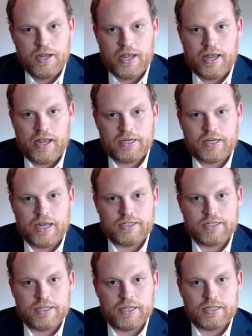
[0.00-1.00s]
and tend
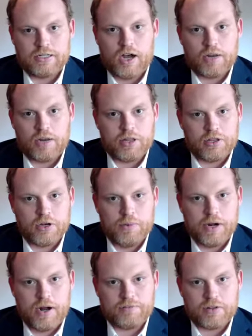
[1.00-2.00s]
to talk me a little
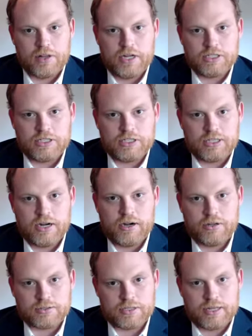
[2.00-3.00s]
bit off the ledge in
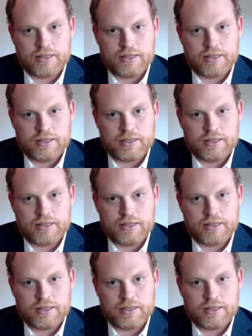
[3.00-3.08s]
scenarios like